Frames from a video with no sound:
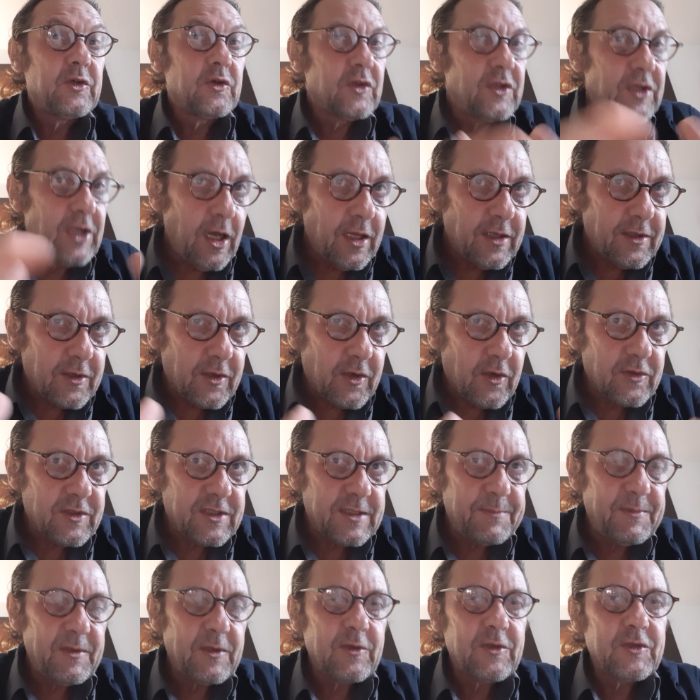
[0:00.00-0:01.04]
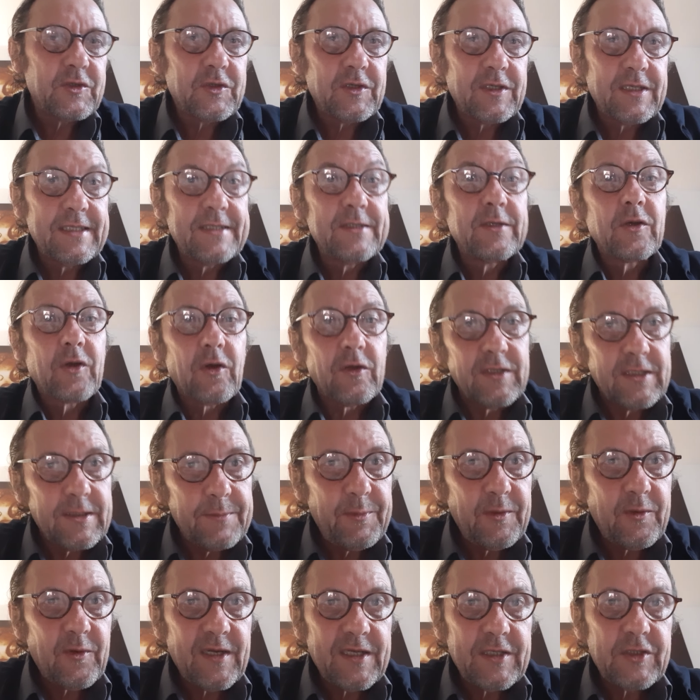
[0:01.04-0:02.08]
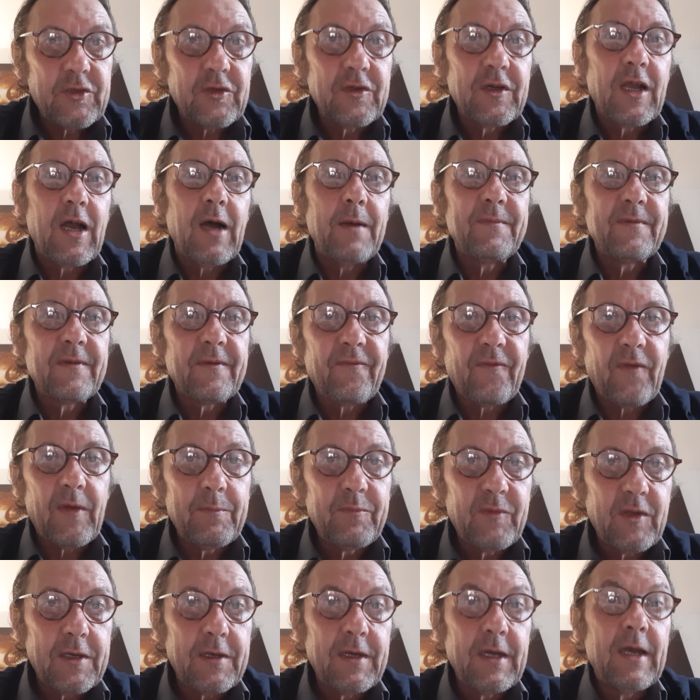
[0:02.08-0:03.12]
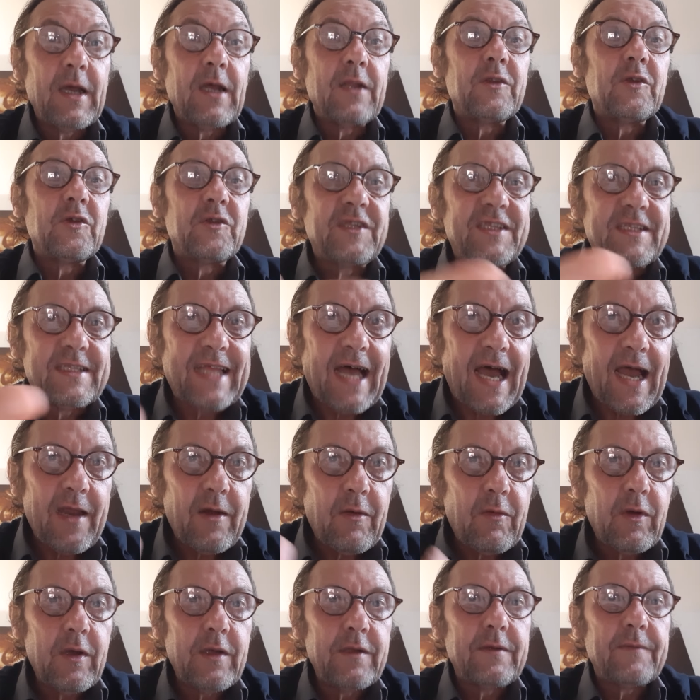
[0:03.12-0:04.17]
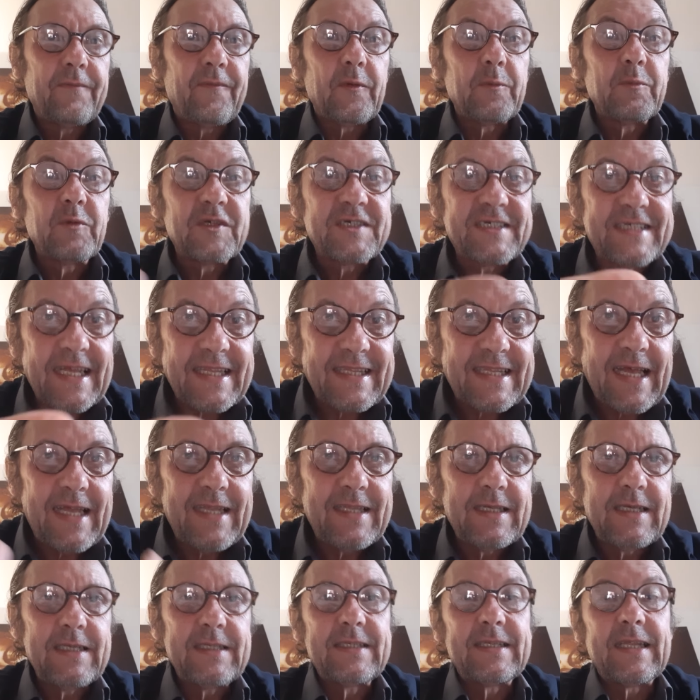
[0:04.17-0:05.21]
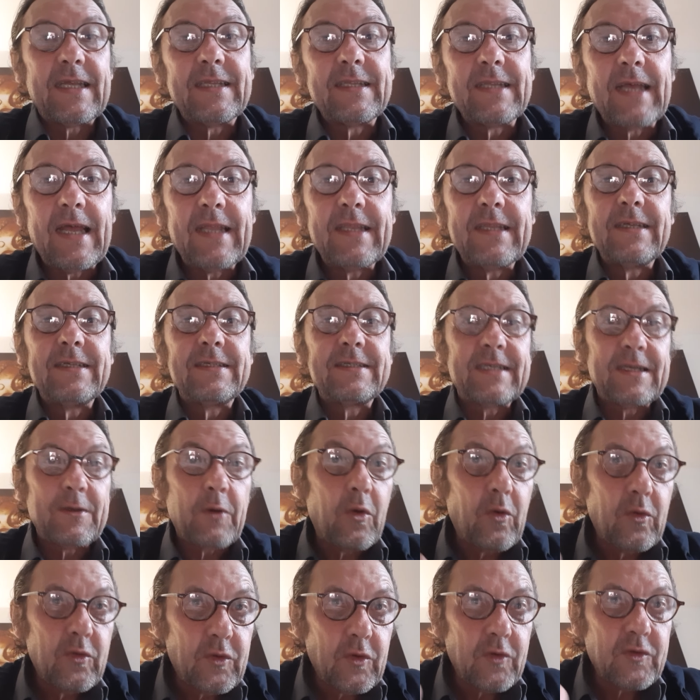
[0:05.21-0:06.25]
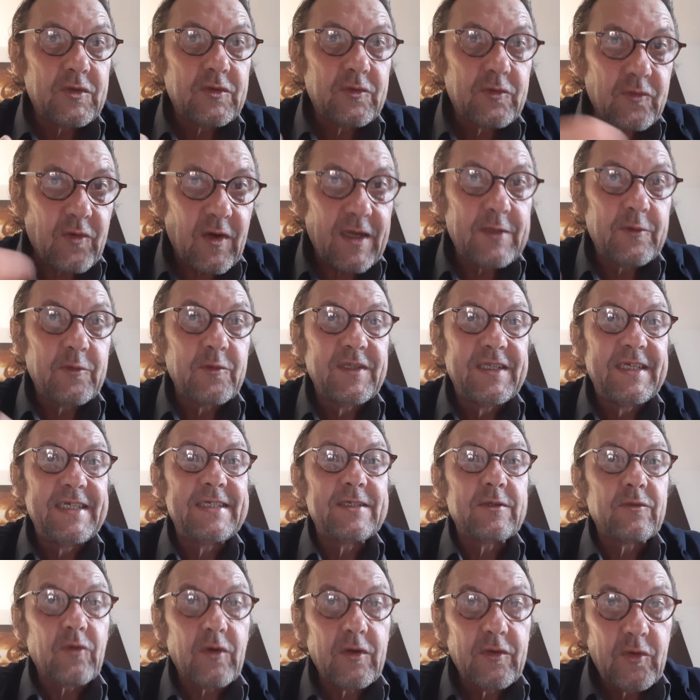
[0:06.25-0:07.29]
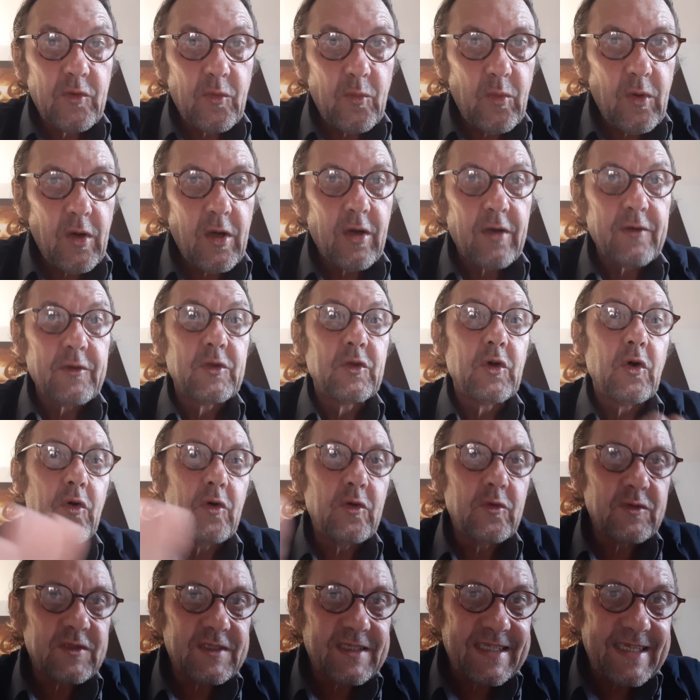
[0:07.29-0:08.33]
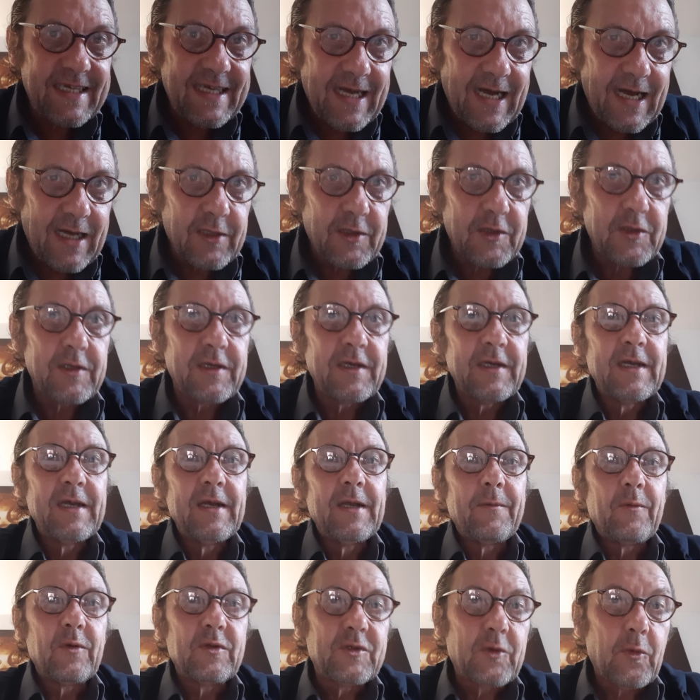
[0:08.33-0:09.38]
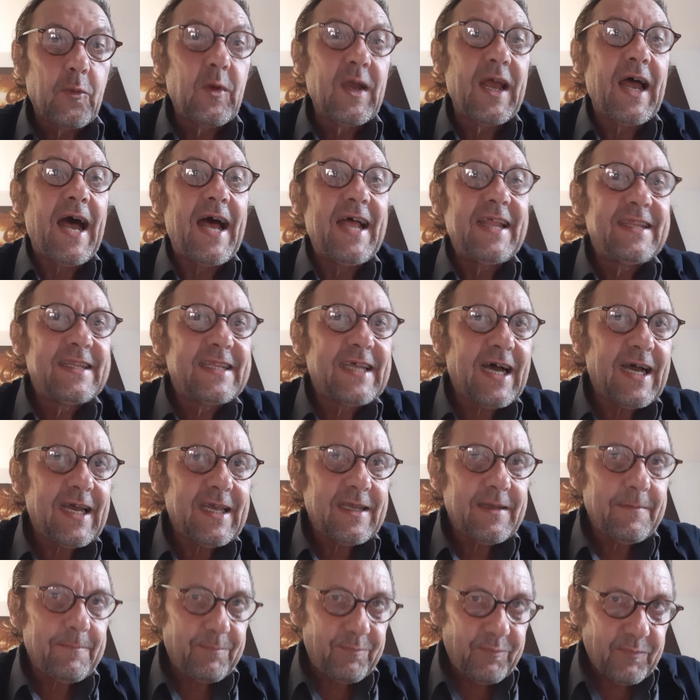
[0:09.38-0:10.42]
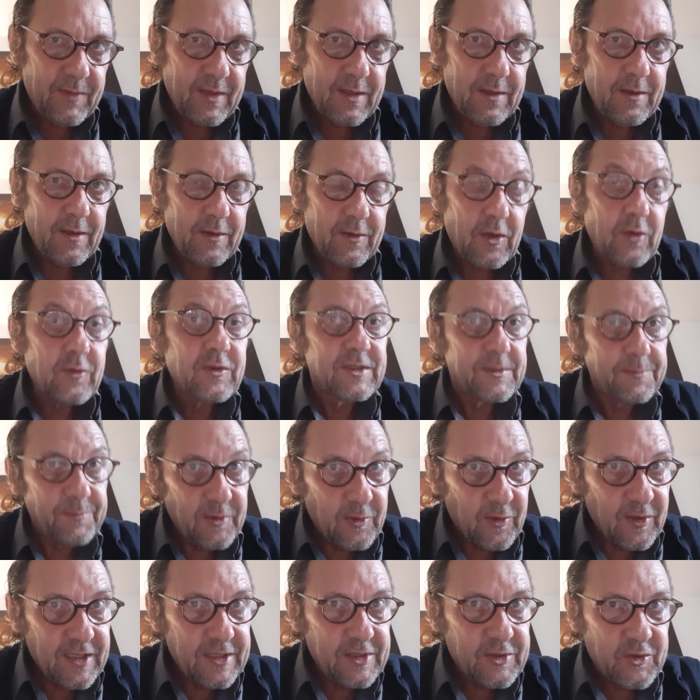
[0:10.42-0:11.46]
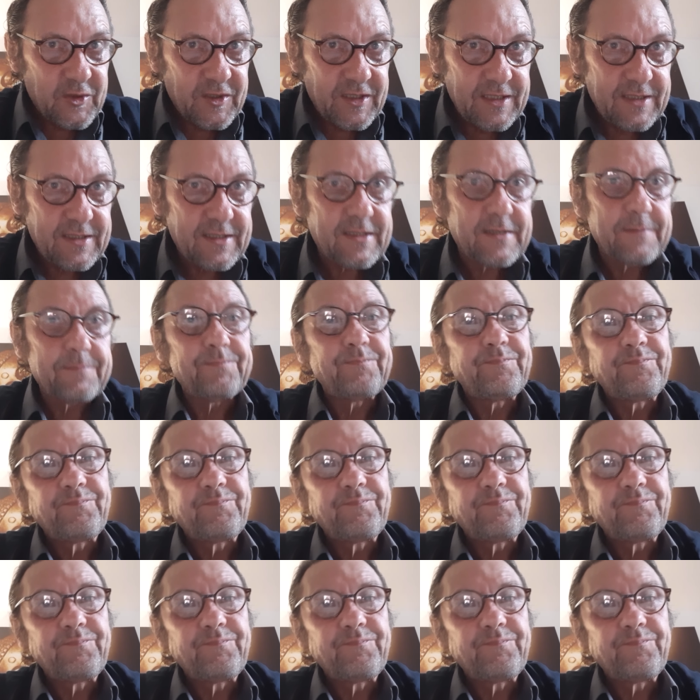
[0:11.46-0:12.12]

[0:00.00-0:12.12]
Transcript: You're not a conspirationist. The conspiration comes from the tyrant, from the satanist, and it's all those who try to destroy the world. We are anti-conspirationist.